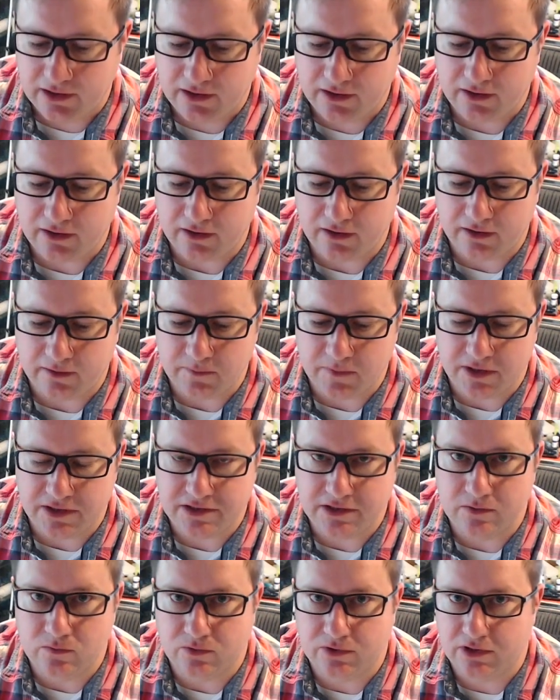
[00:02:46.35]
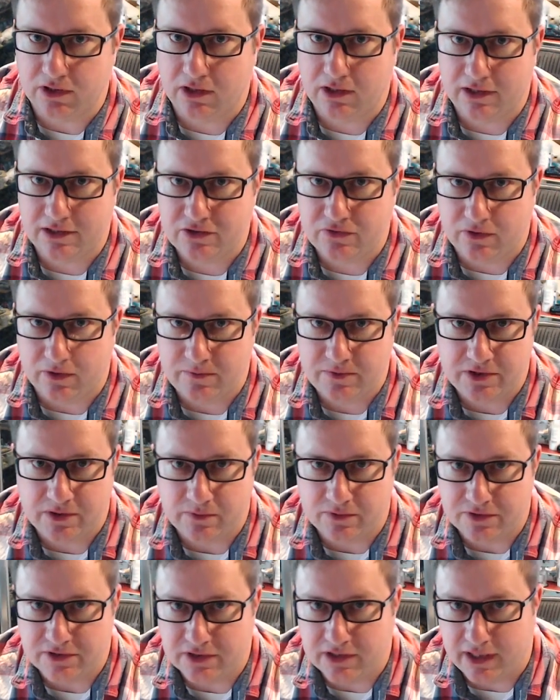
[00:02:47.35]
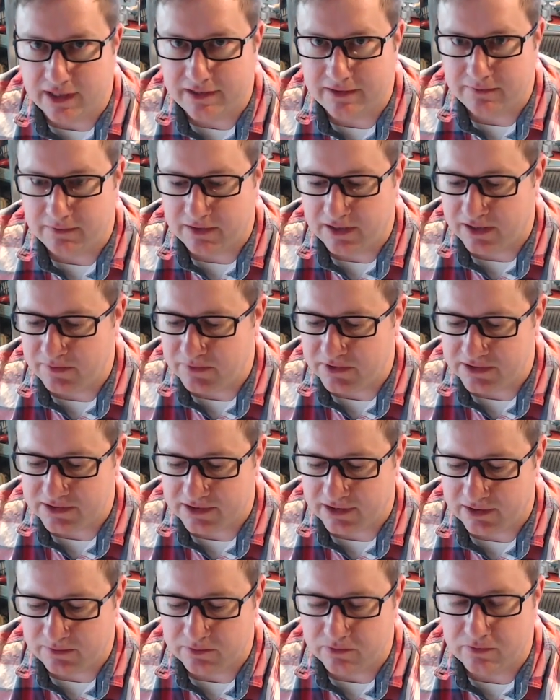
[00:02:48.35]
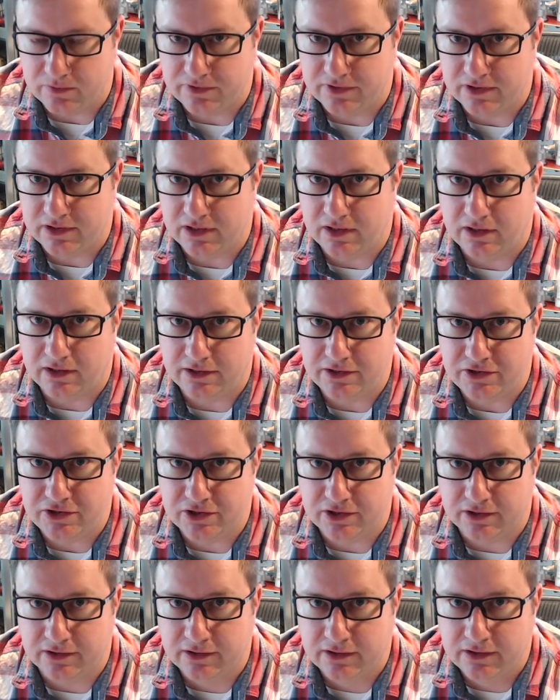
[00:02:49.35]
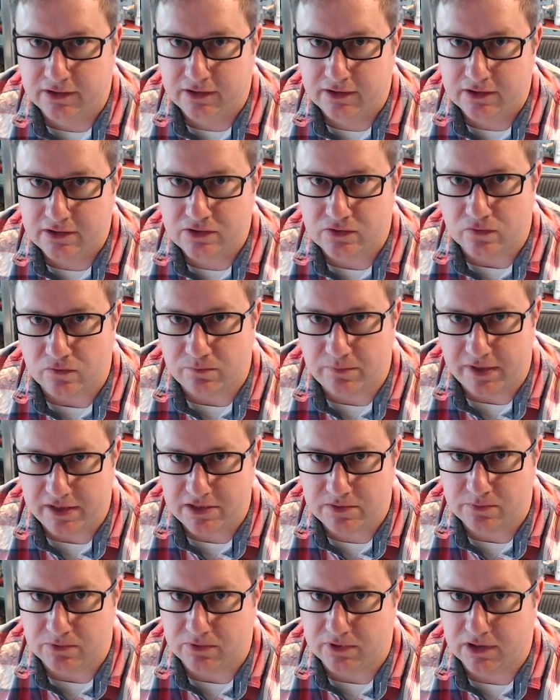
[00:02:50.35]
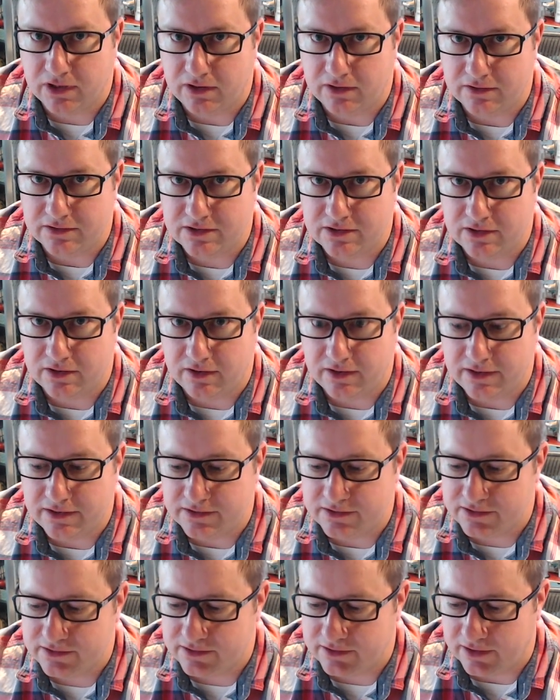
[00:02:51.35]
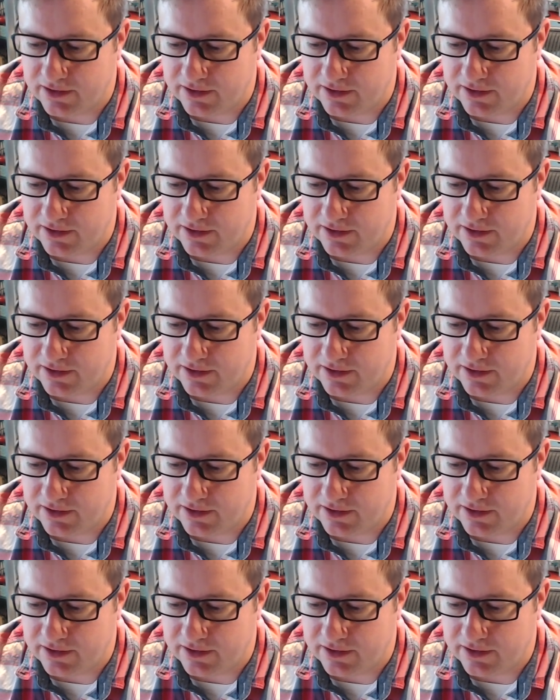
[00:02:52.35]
I didn't want to clutter up someone's gaming table with the larger sort of baseball card size,